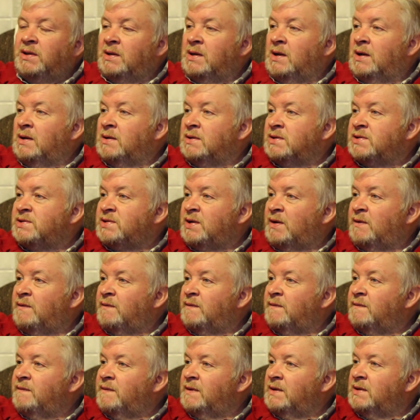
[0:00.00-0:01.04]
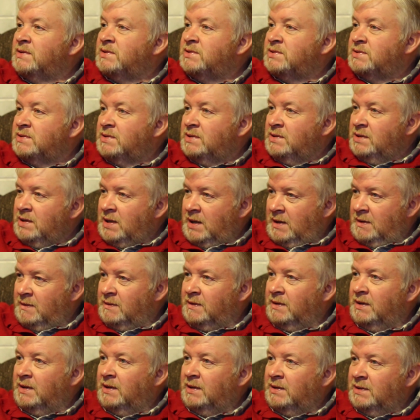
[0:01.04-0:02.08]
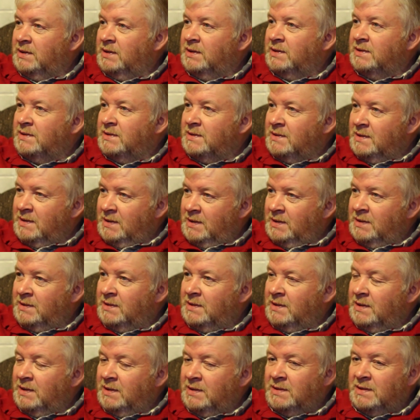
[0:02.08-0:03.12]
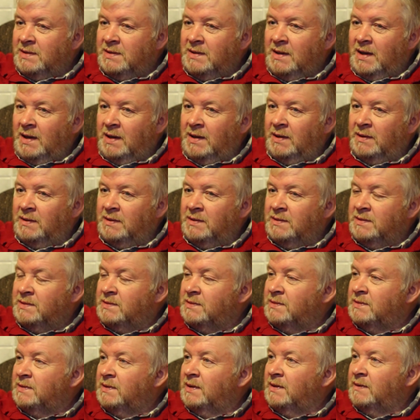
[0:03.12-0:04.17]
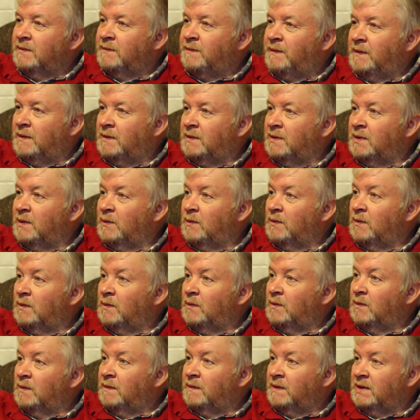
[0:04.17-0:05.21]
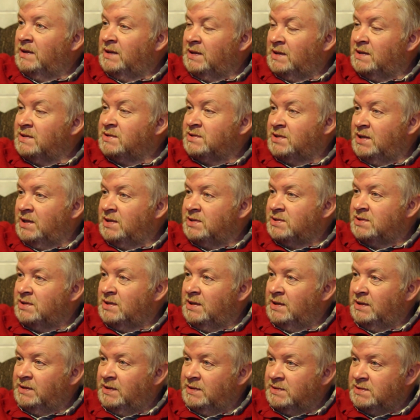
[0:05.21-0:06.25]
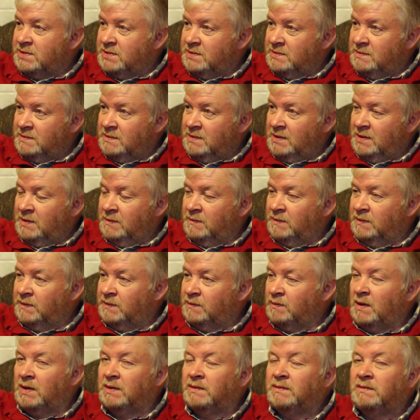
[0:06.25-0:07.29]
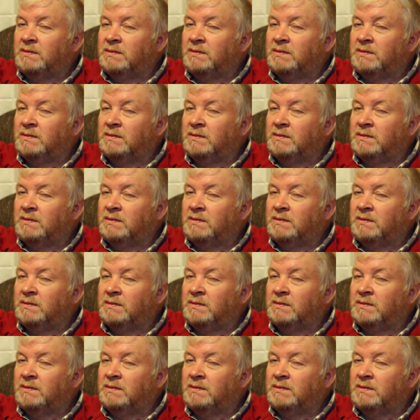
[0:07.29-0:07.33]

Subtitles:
be the longest serving village Garda in Ireland for a little station like this. I was